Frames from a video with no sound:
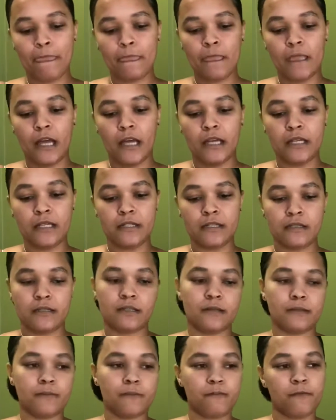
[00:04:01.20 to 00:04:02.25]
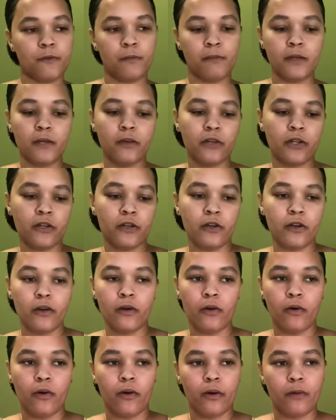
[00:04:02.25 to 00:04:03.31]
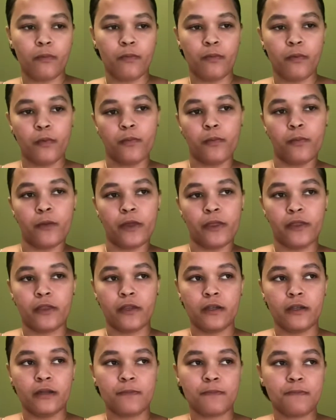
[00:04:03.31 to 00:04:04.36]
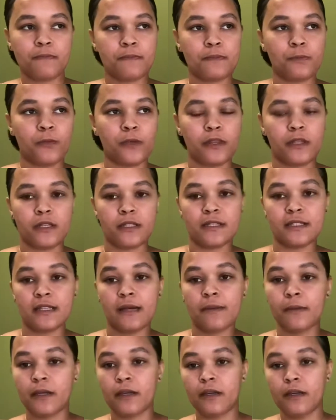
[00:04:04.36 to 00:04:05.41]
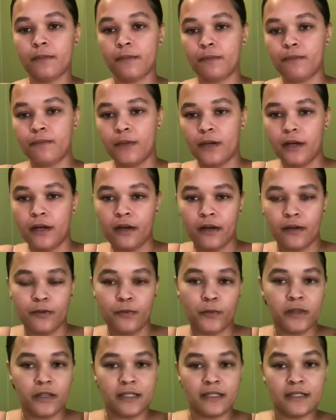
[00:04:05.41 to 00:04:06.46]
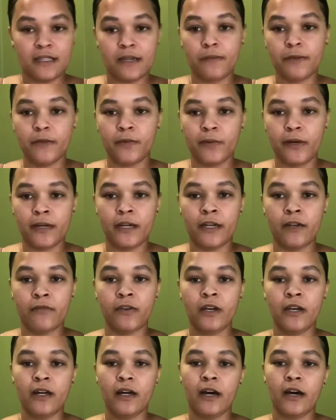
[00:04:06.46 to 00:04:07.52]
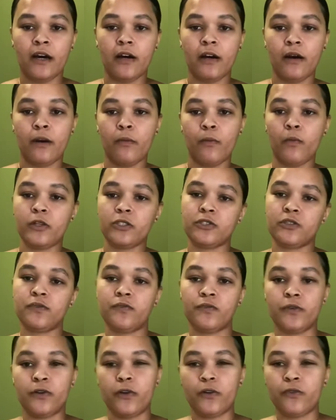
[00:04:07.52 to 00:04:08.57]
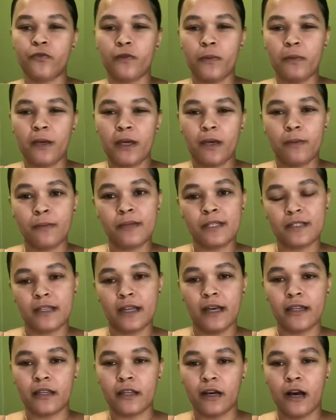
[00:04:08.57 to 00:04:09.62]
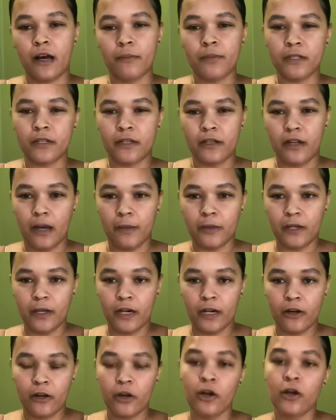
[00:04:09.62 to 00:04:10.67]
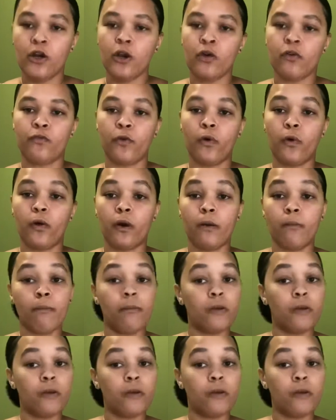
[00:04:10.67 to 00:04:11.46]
is familiar or with the SEBI wave, what you've learned from him is that the common denominator for